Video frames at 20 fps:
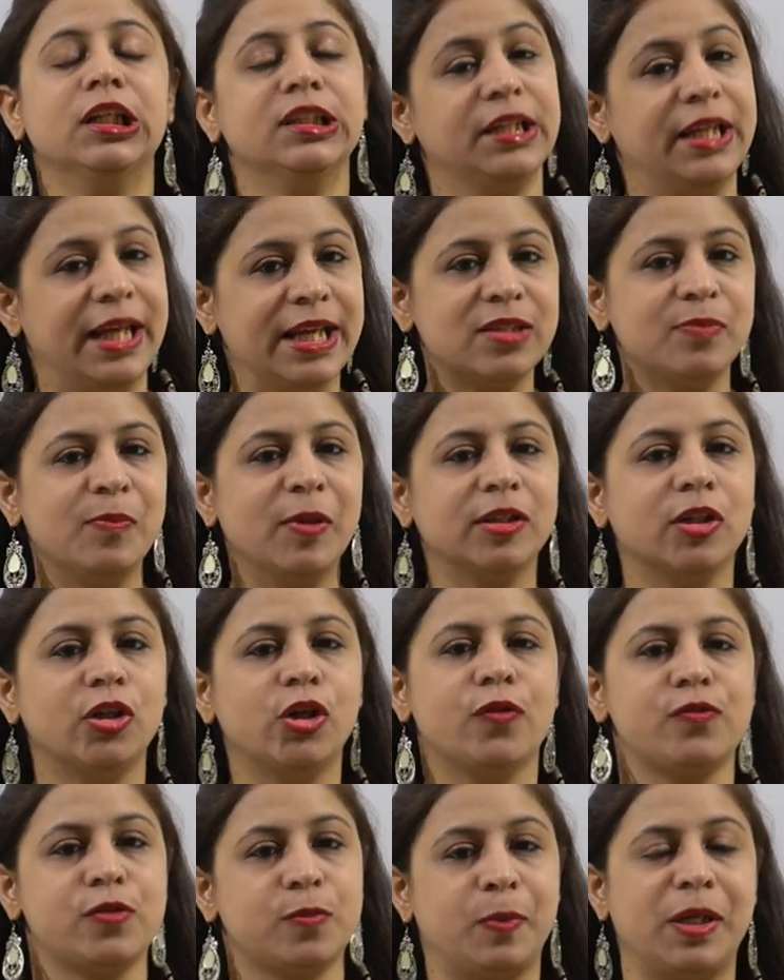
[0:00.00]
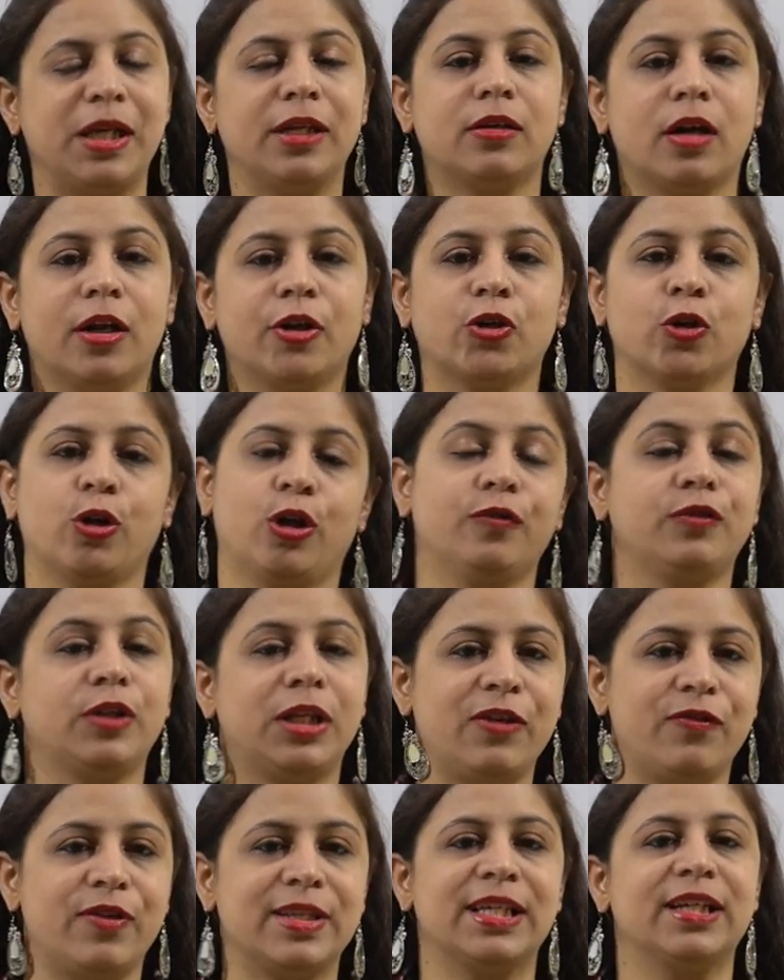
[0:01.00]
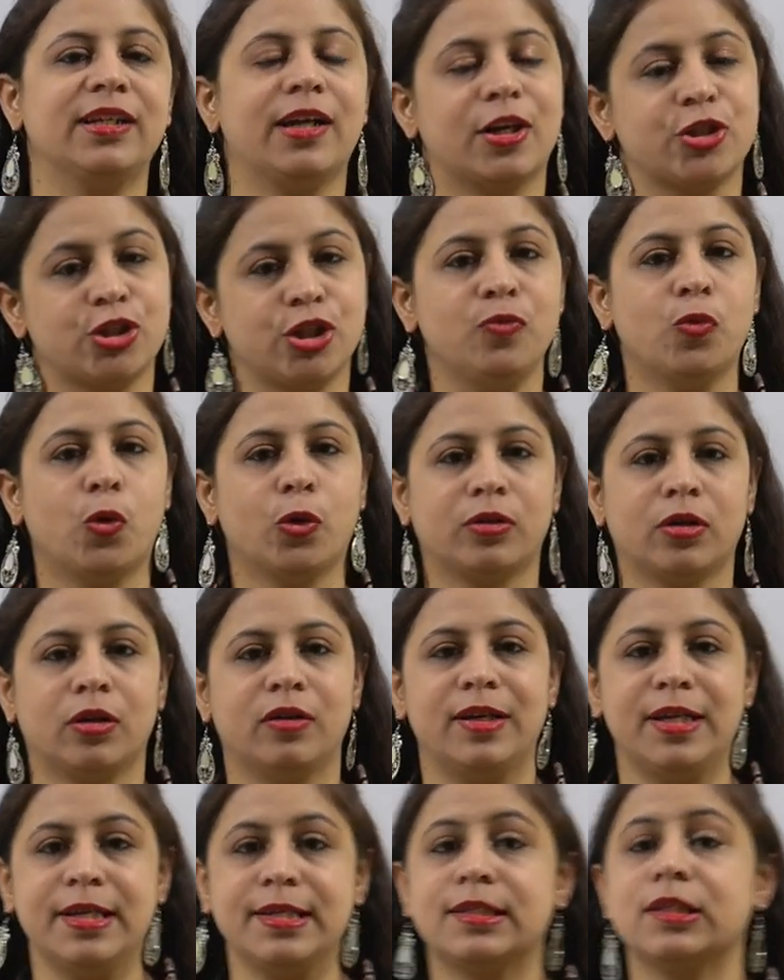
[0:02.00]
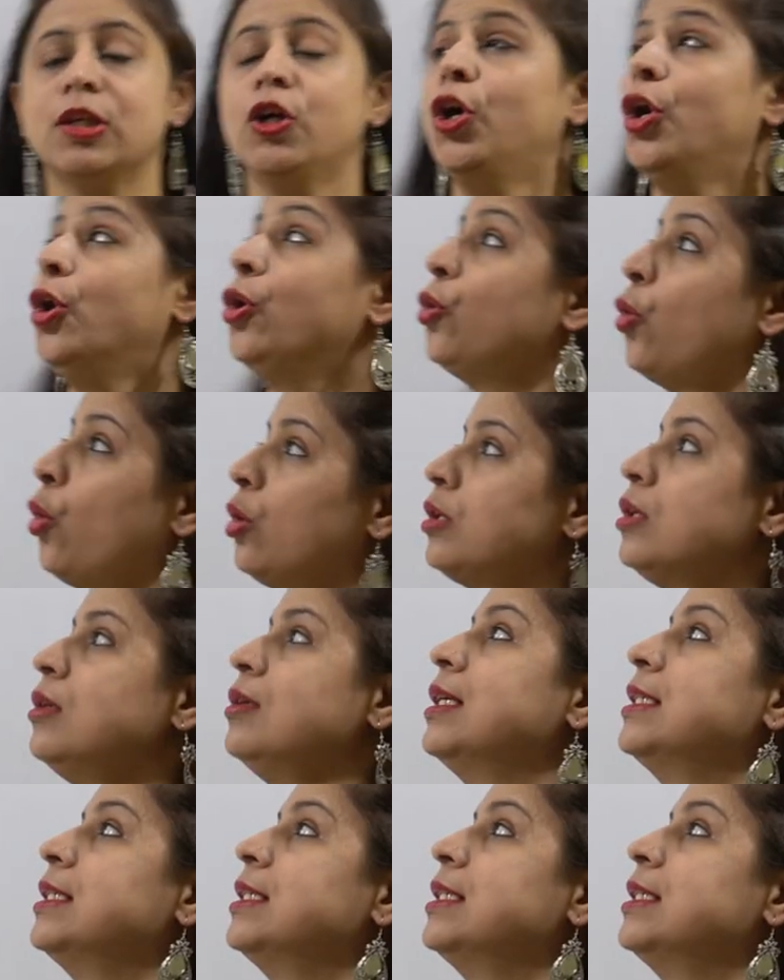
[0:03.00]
The next method of speed control of three-phase induction motor is rotor